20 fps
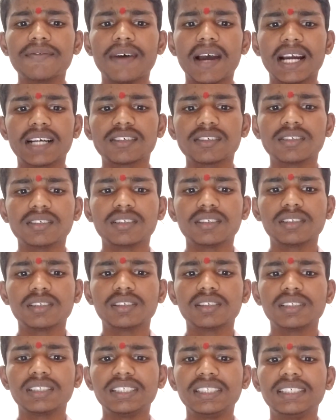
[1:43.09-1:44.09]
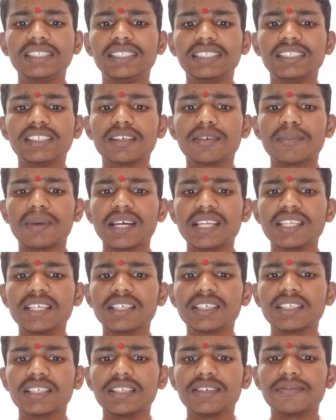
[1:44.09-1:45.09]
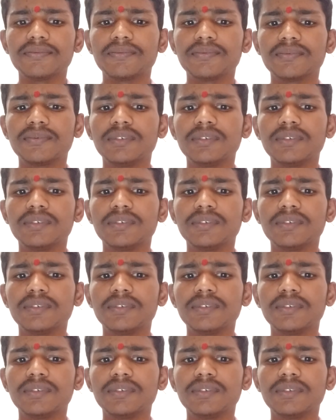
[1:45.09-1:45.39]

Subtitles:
factor in determining if